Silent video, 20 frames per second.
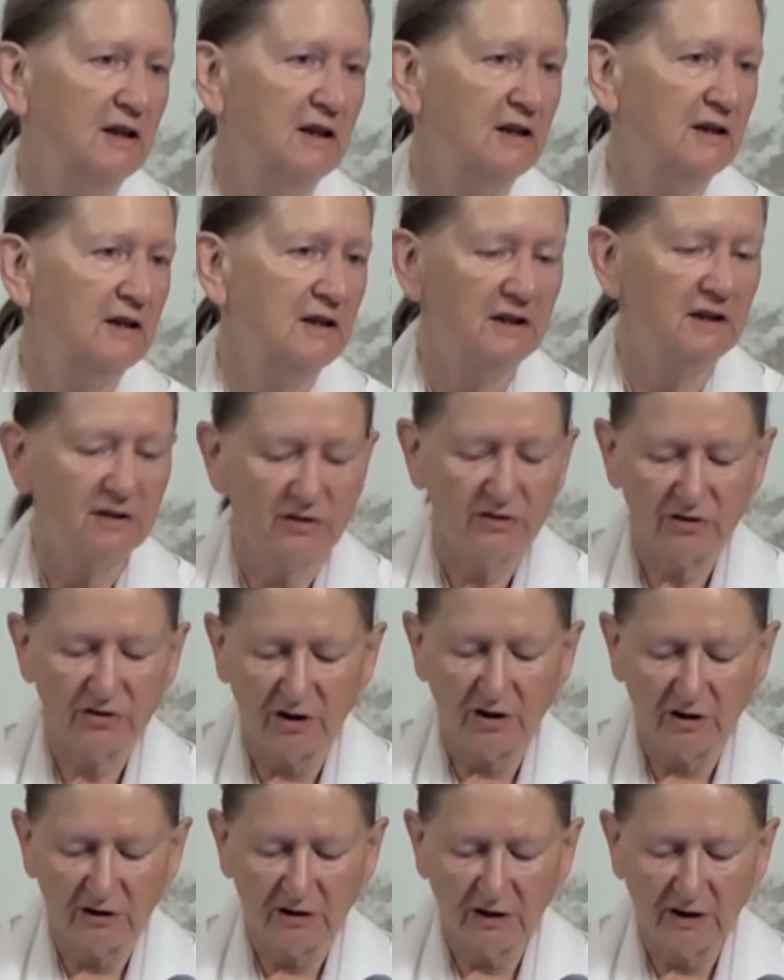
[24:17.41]
in this
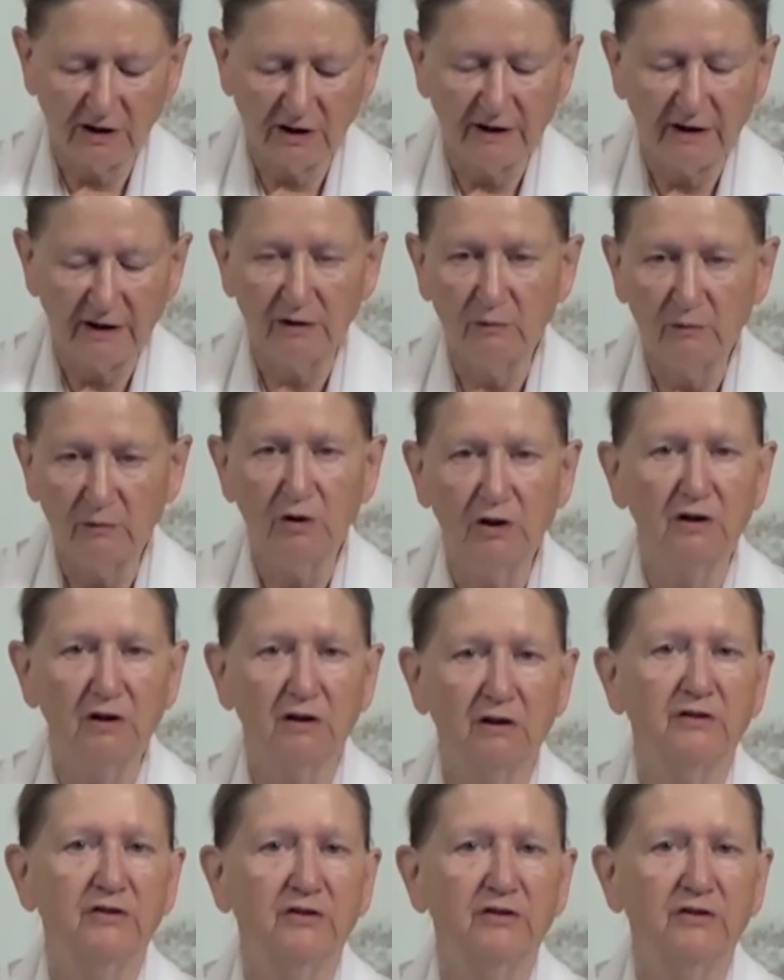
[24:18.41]
unclean world.